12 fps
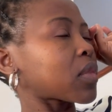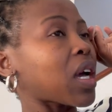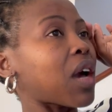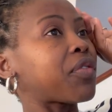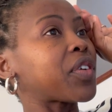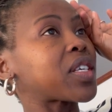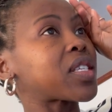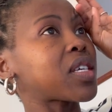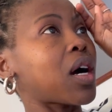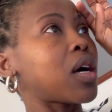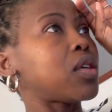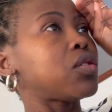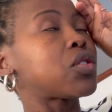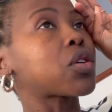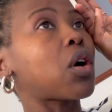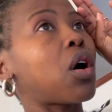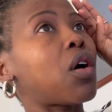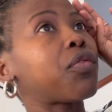having signs
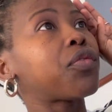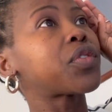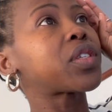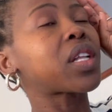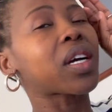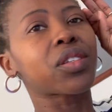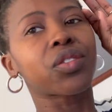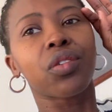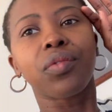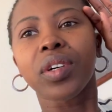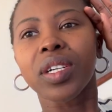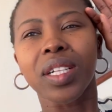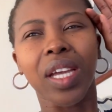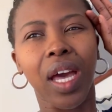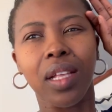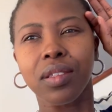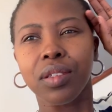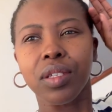of like cervical
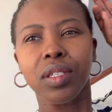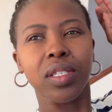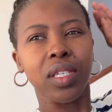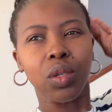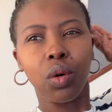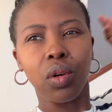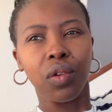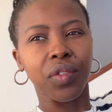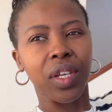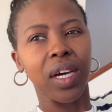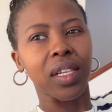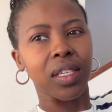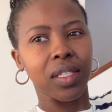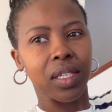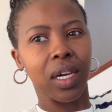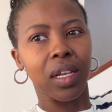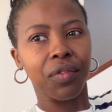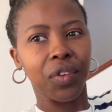cancers and all of that. It's
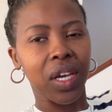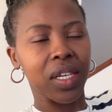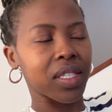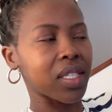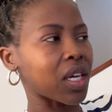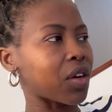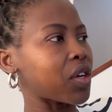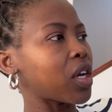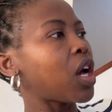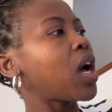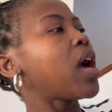kind of like scary.